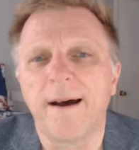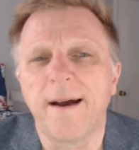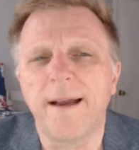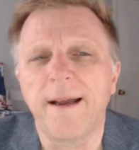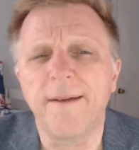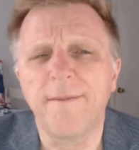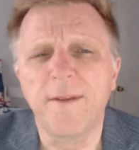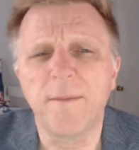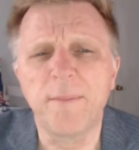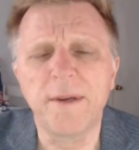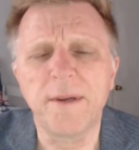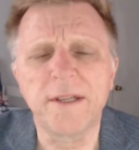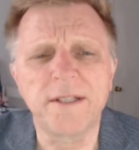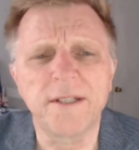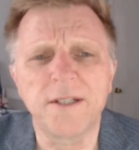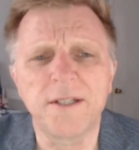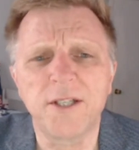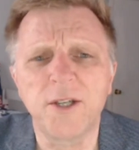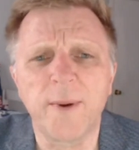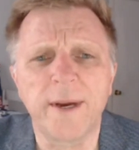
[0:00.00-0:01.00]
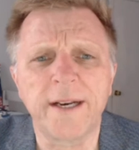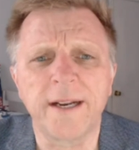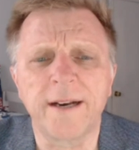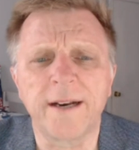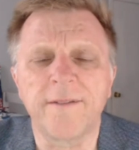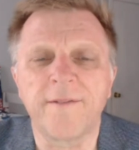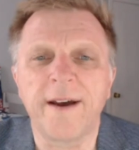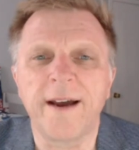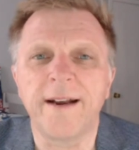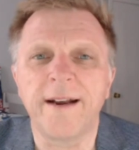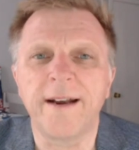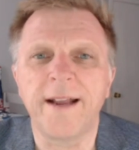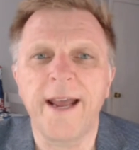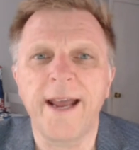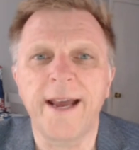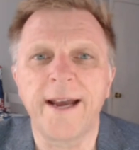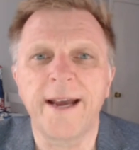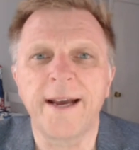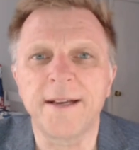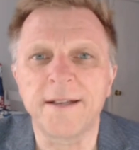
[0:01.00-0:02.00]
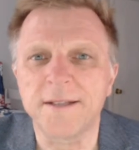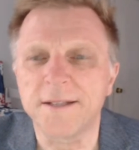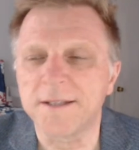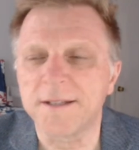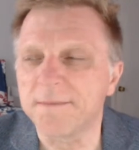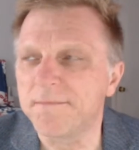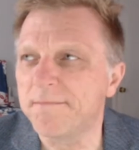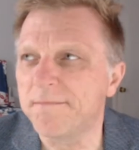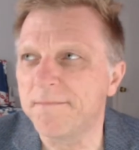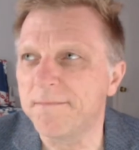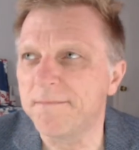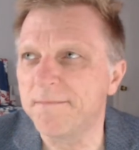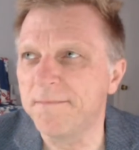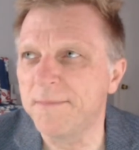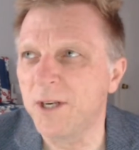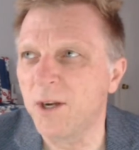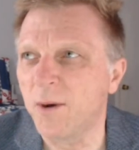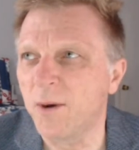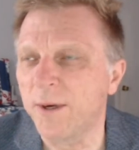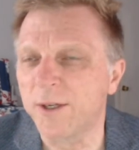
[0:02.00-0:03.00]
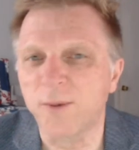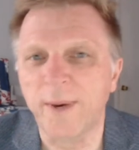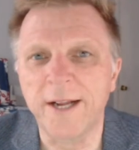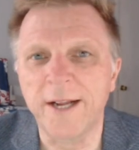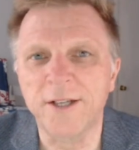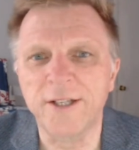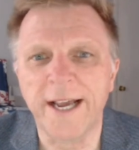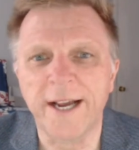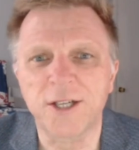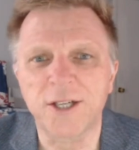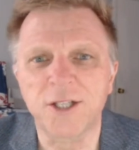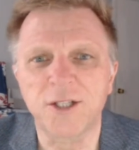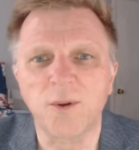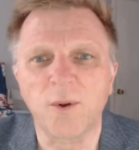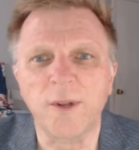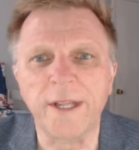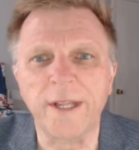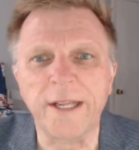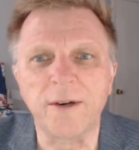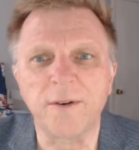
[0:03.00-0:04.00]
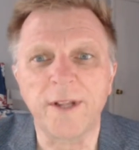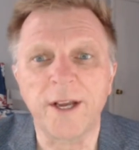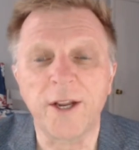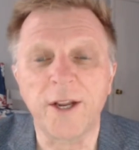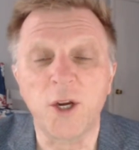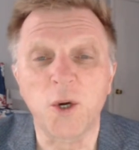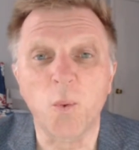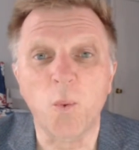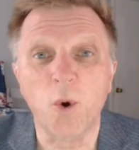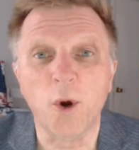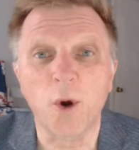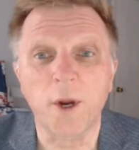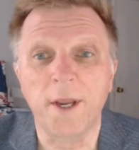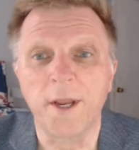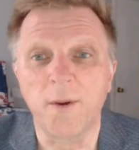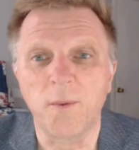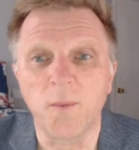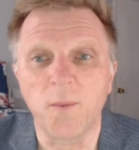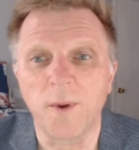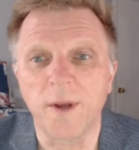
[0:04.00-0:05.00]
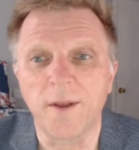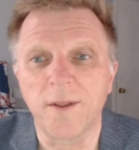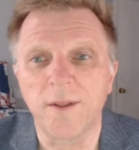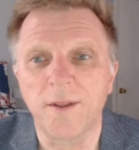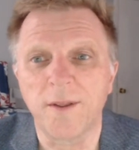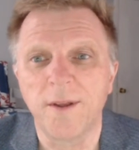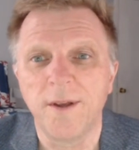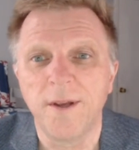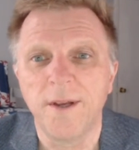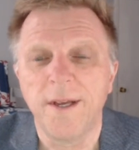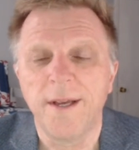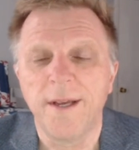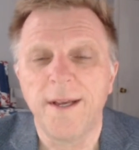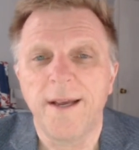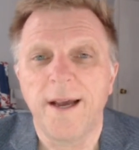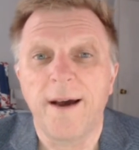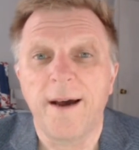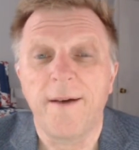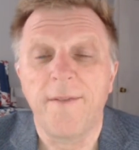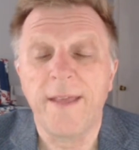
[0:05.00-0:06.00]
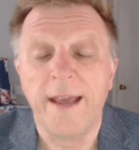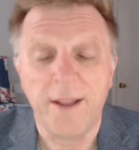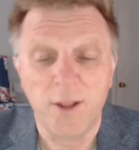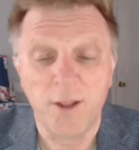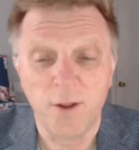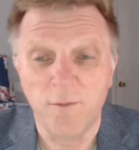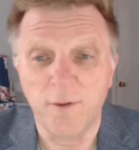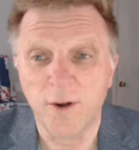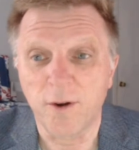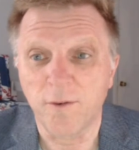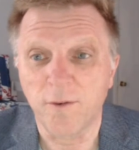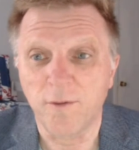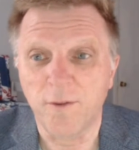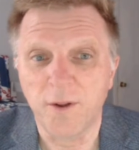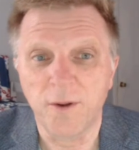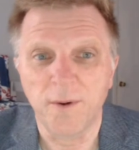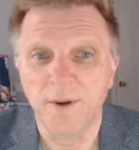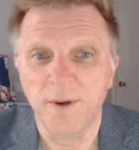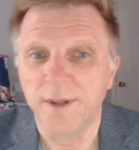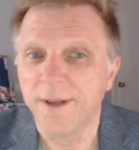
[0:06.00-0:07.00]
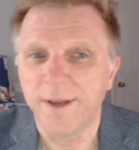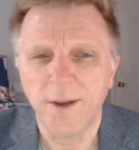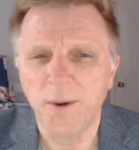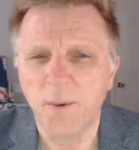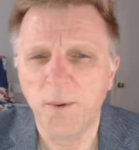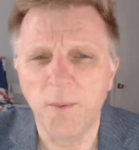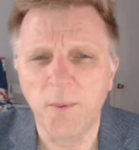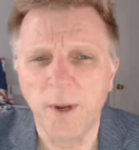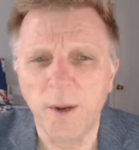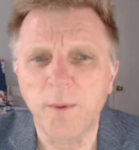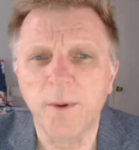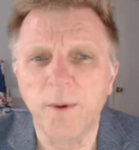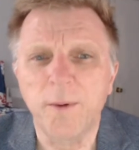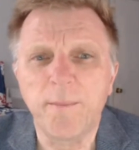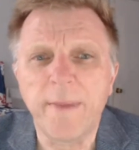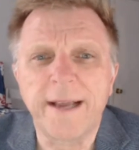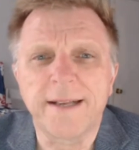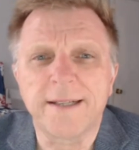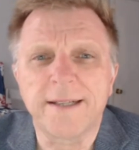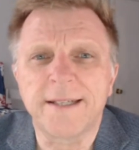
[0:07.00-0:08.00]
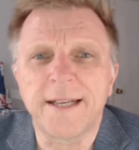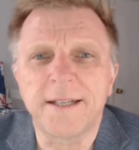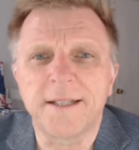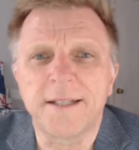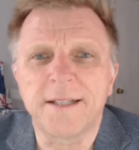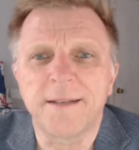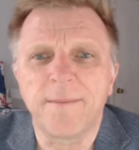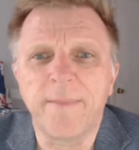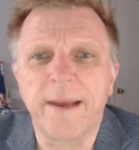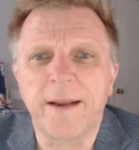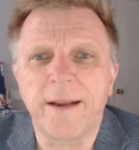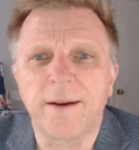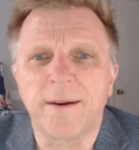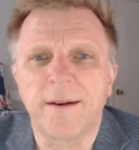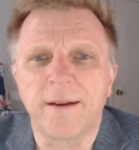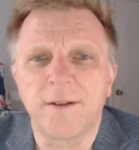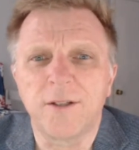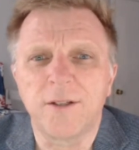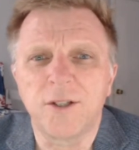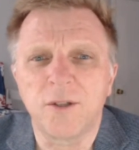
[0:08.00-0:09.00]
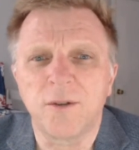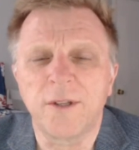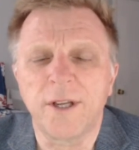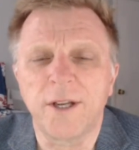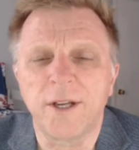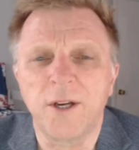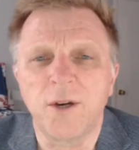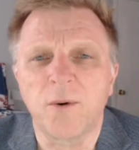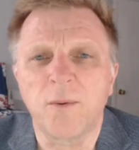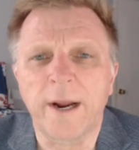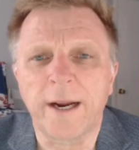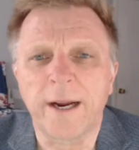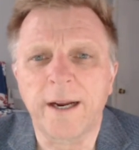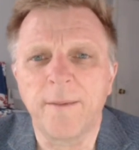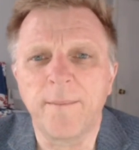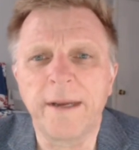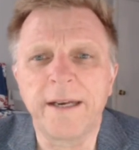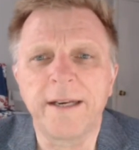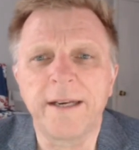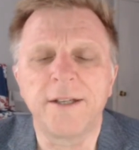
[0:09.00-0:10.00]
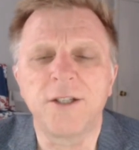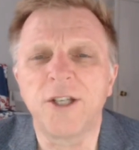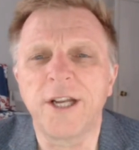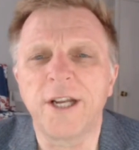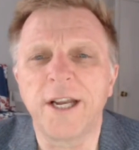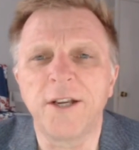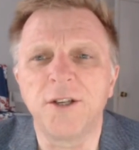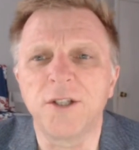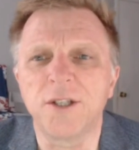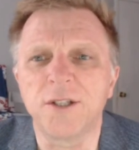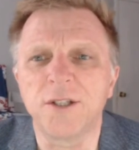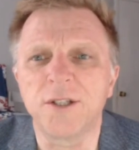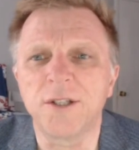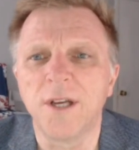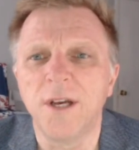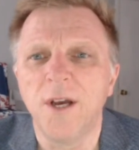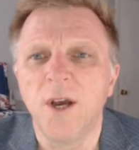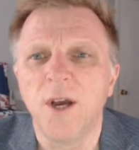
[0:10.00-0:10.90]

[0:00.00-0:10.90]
if the business you identified has a transactional leader that you're working with, that you've interviewed, it would make sense to make sure that your recommended changes